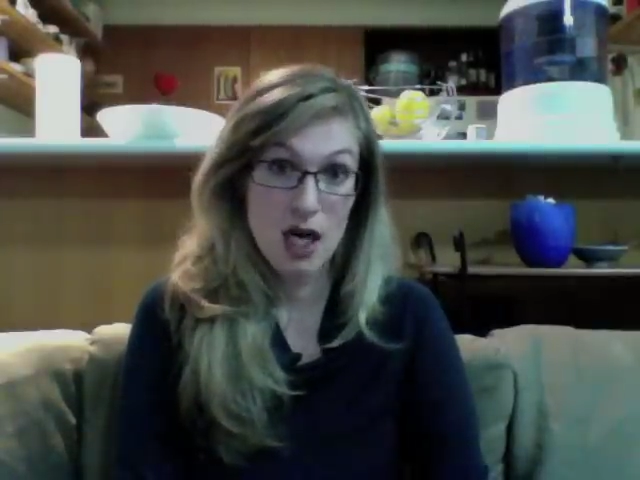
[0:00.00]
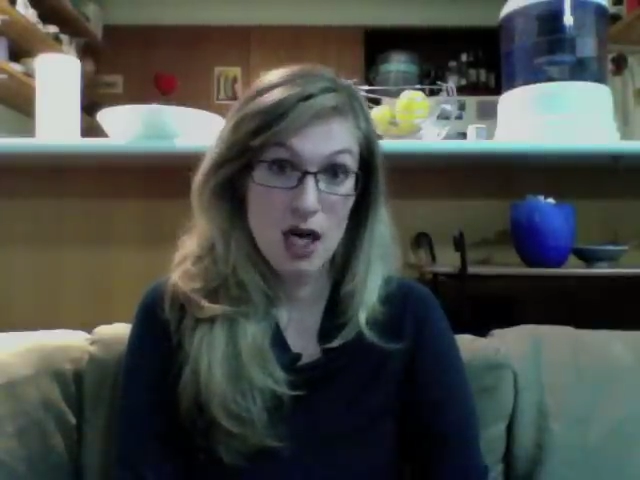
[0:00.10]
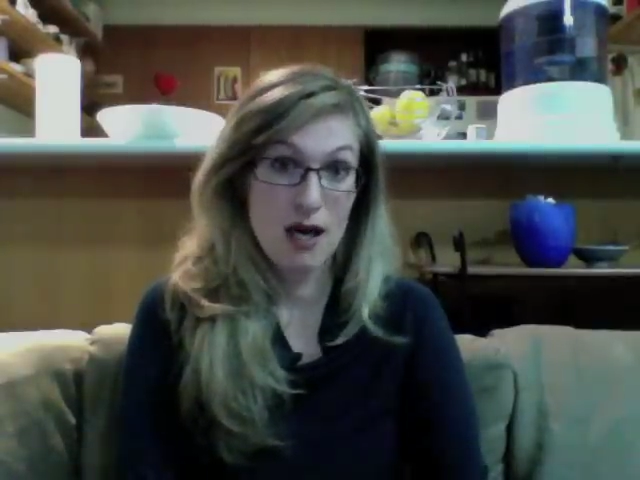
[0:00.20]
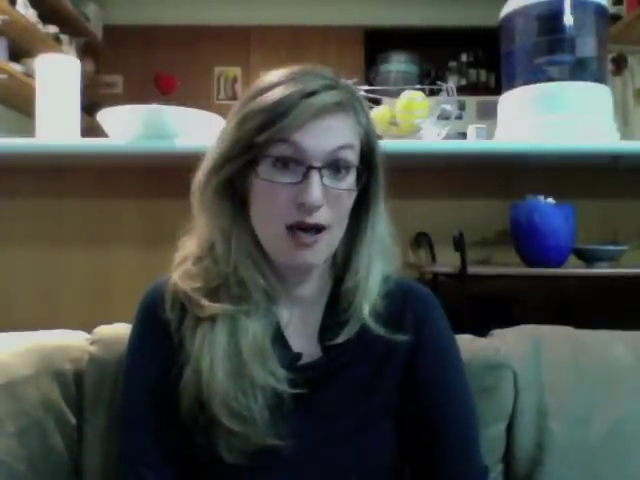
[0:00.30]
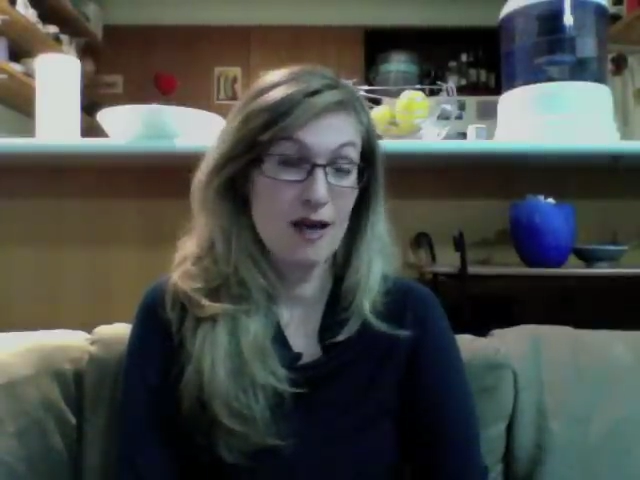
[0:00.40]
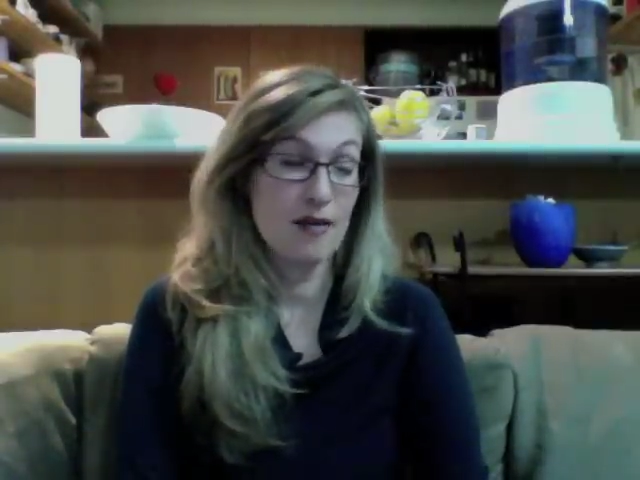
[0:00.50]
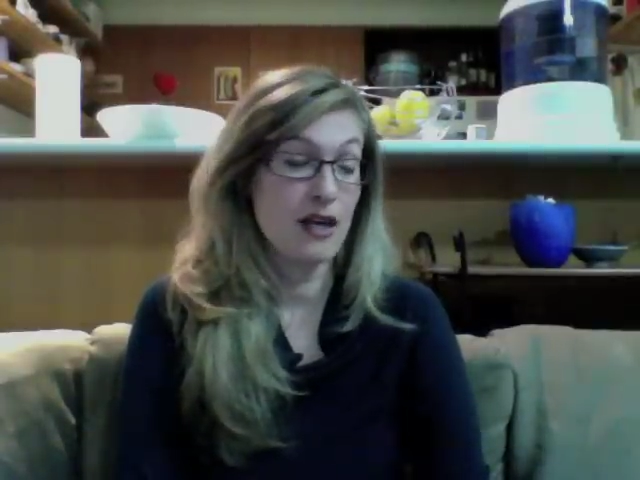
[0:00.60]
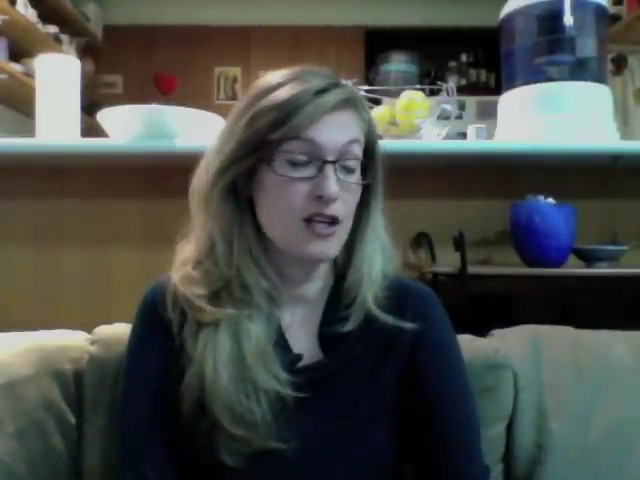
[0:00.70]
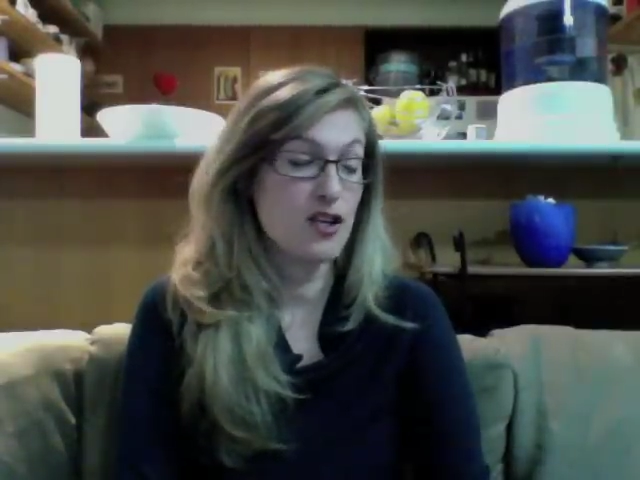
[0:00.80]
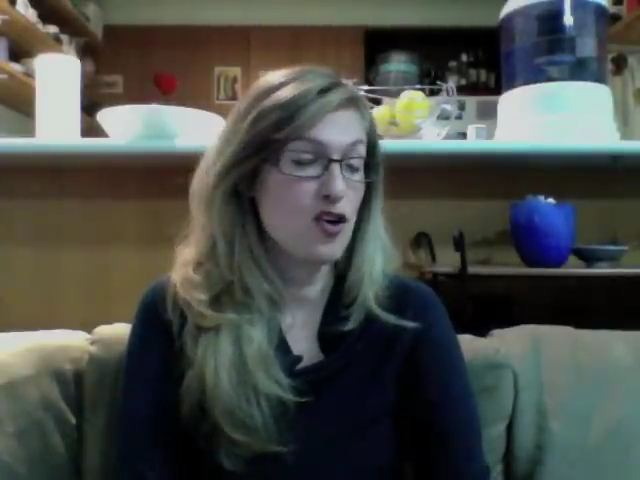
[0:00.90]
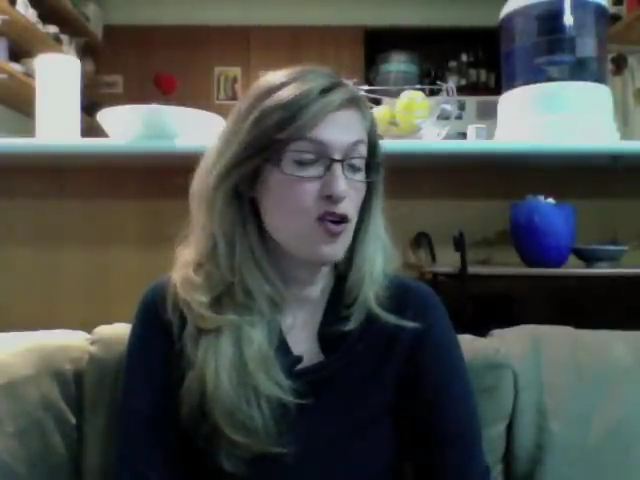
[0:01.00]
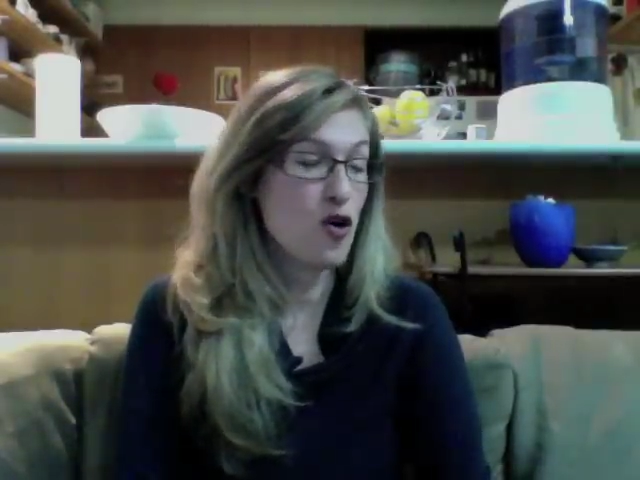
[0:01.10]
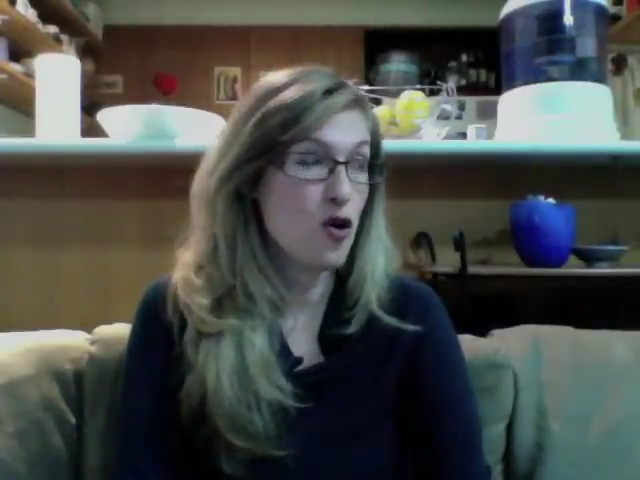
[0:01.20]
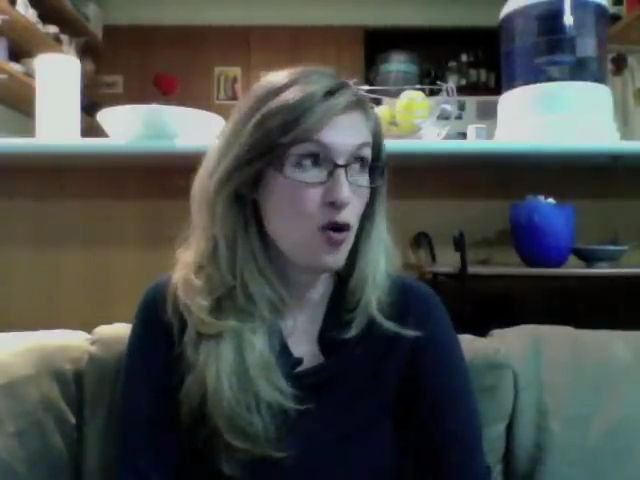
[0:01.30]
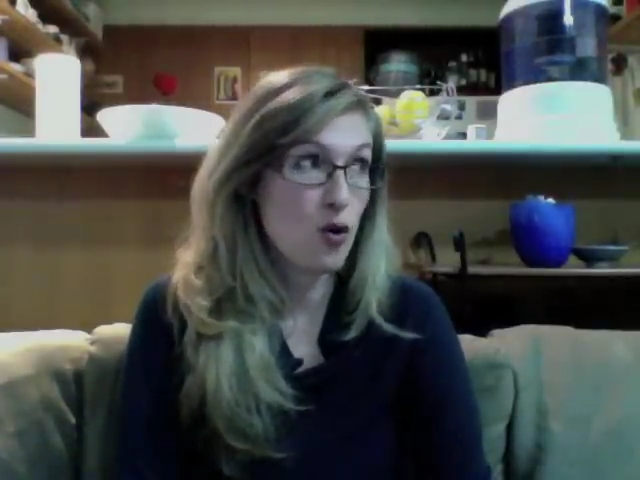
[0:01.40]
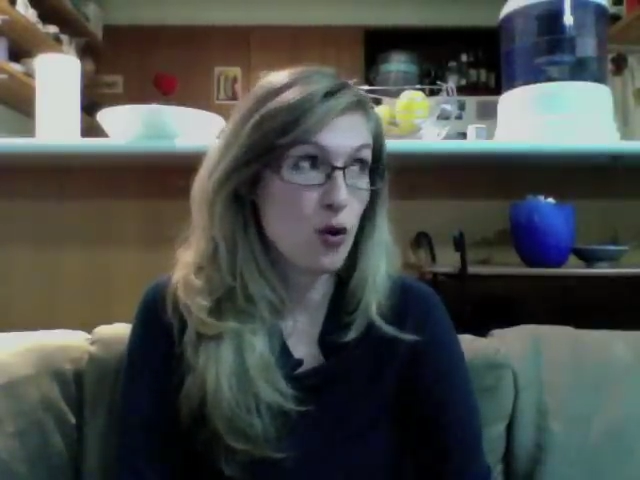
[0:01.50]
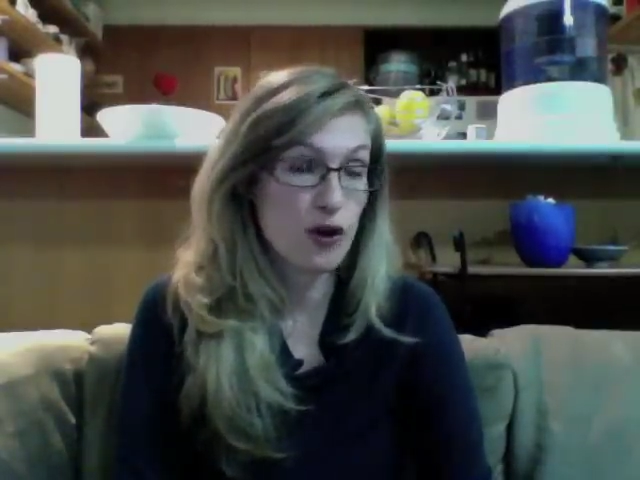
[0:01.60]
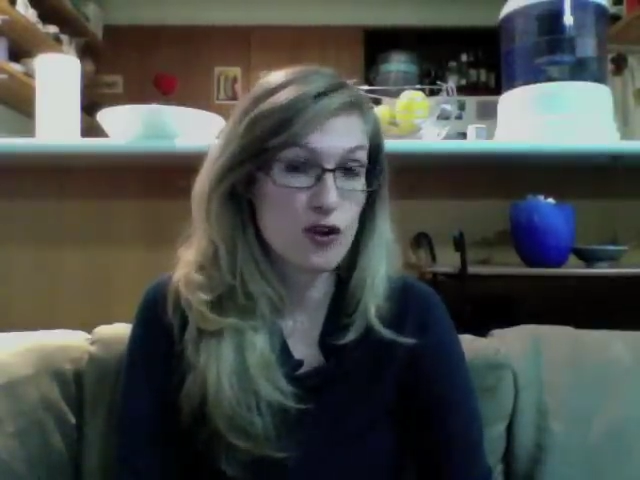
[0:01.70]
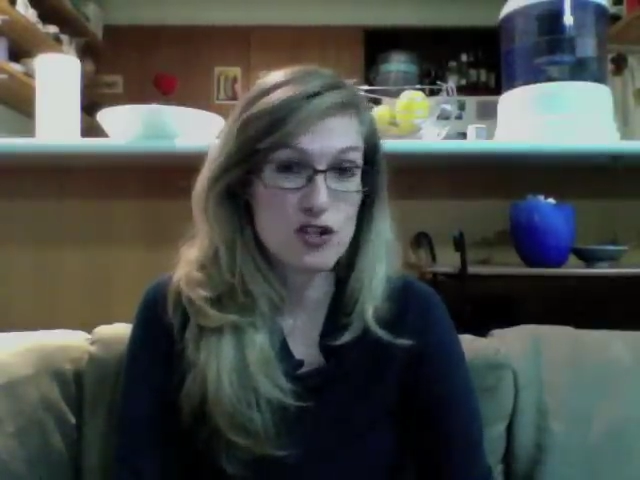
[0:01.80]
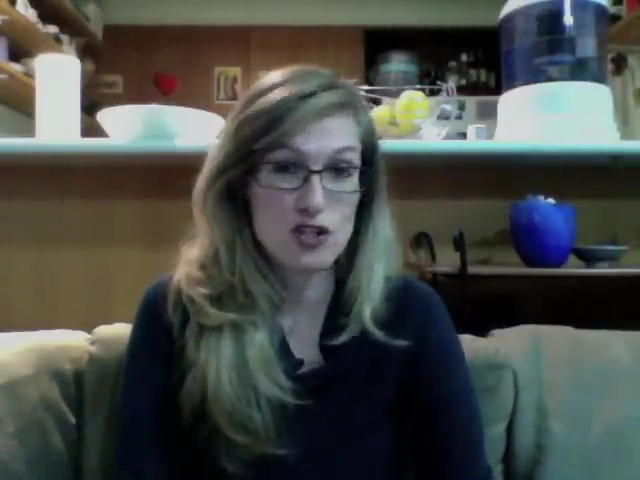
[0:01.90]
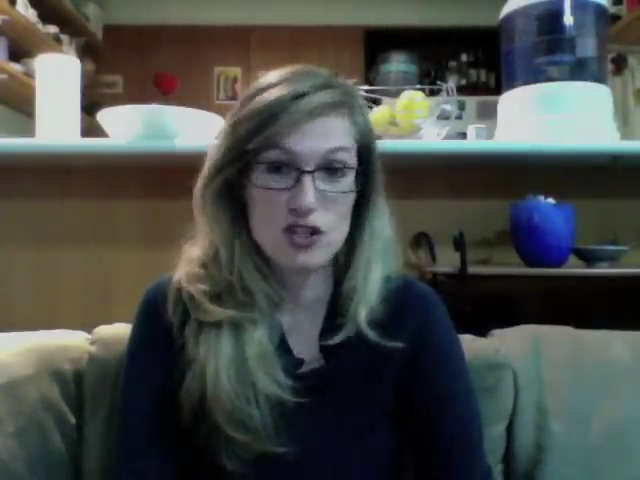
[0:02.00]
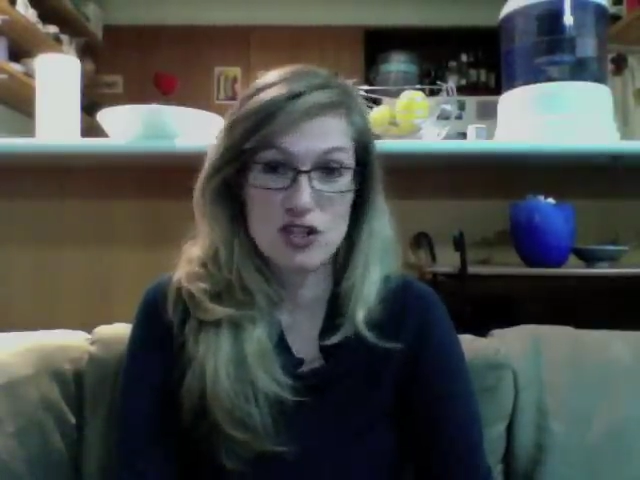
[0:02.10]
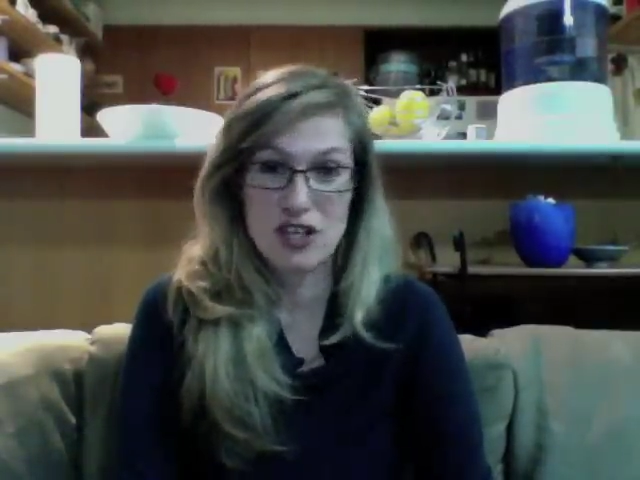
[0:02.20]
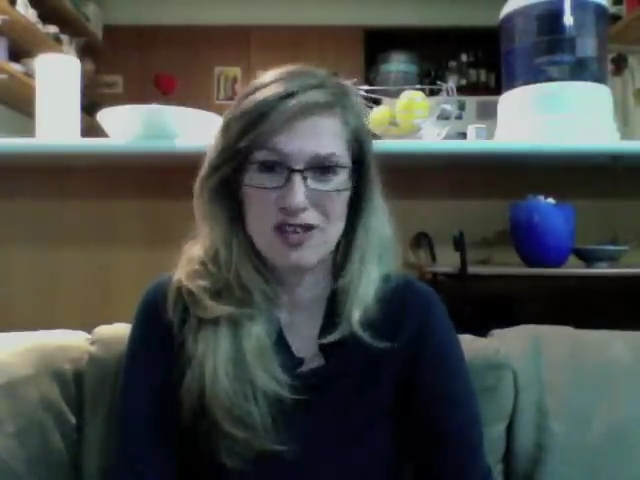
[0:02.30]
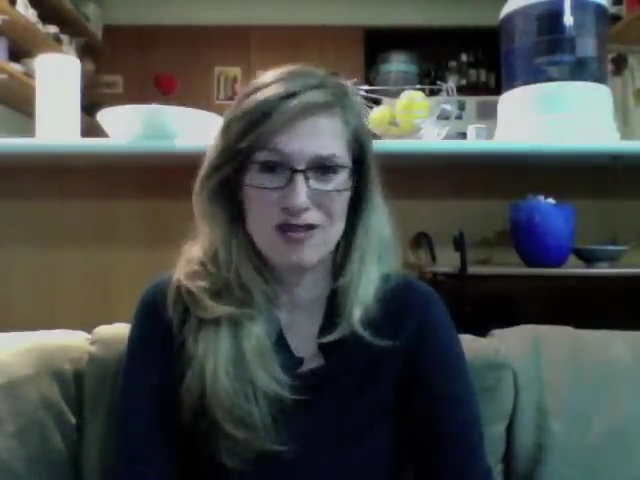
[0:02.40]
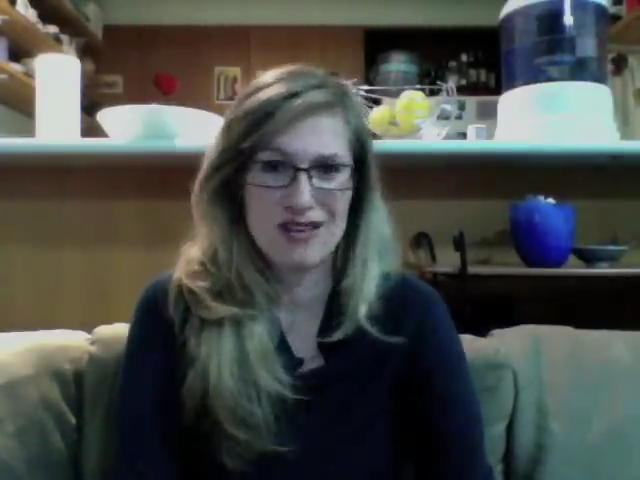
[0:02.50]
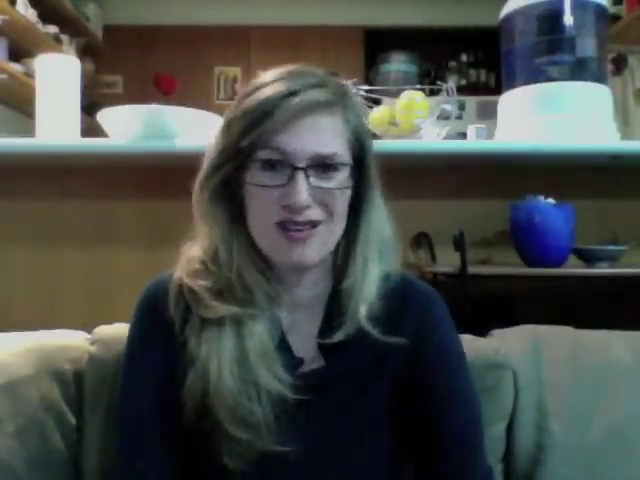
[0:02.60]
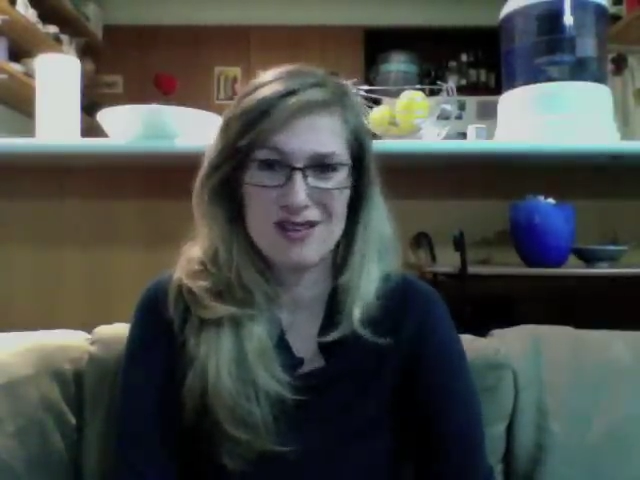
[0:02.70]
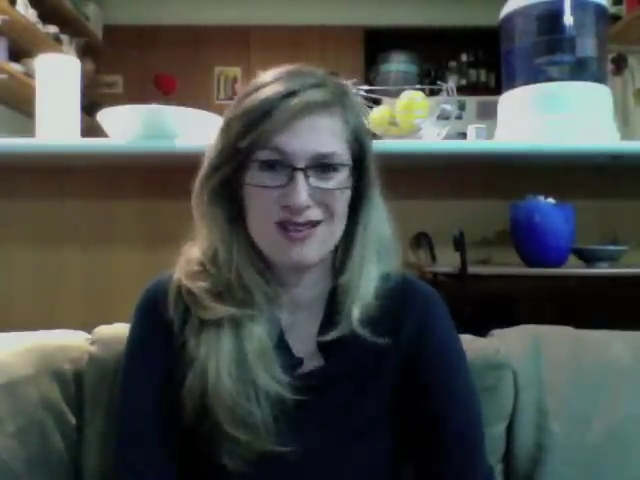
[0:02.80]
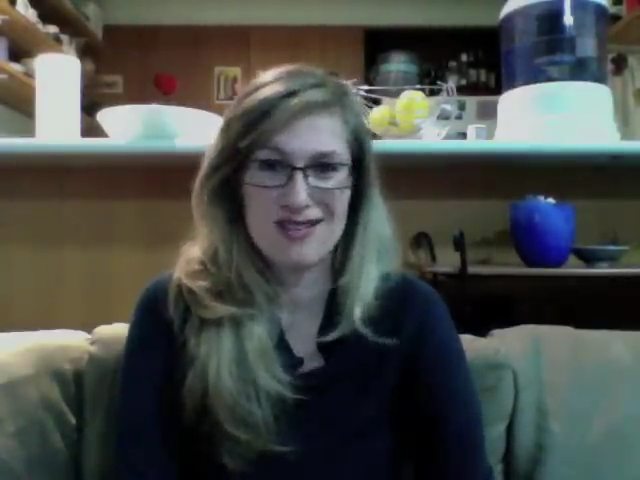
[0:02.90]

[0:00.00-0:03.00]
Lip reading: I have had no urges to cheat or anything.